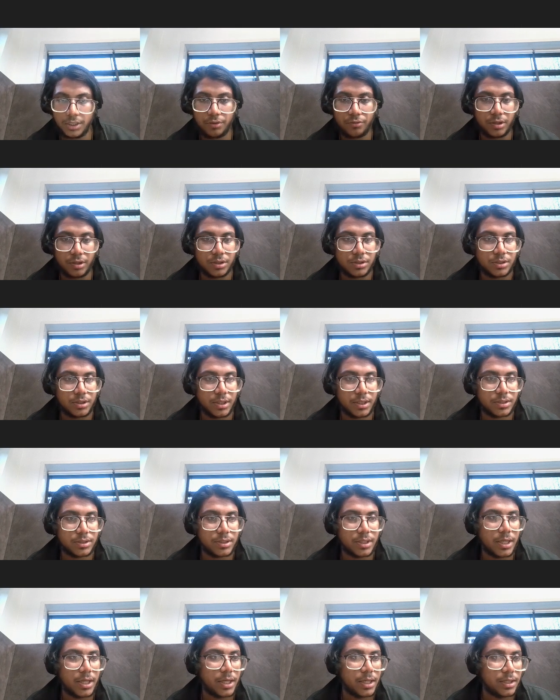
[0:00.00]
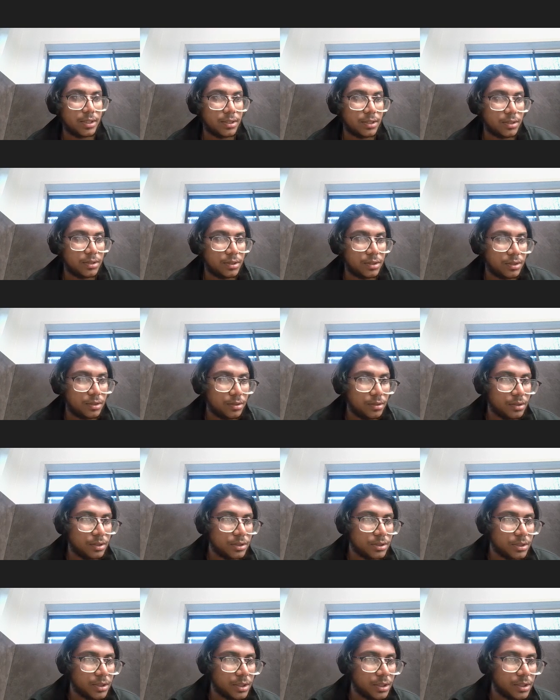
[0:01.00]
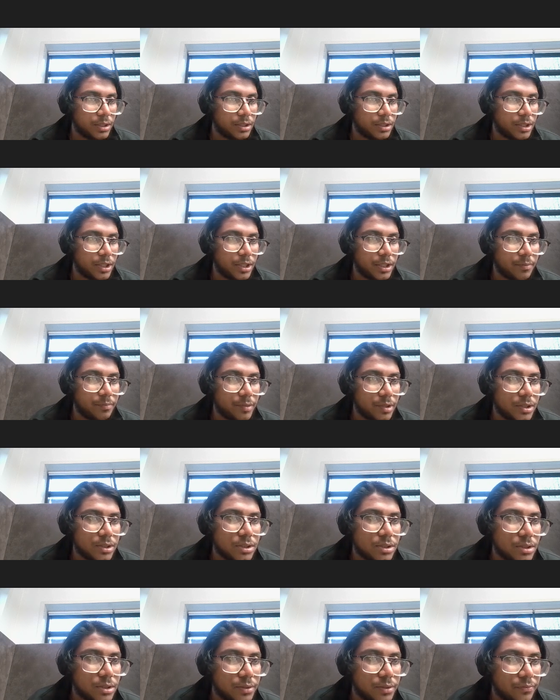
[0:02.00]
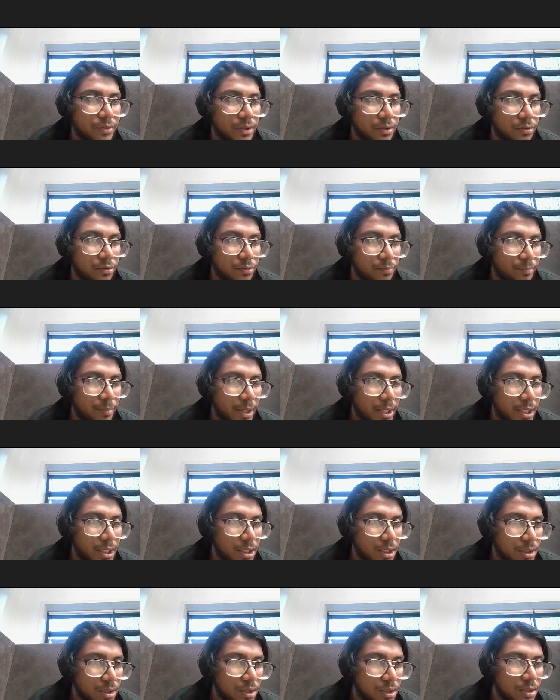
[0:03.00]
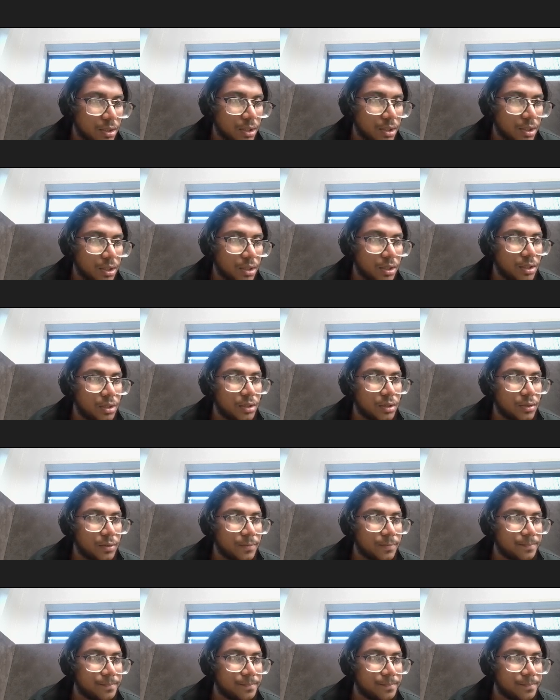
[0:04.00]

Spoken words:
you can see exactly this thing in the database. If I go to backend and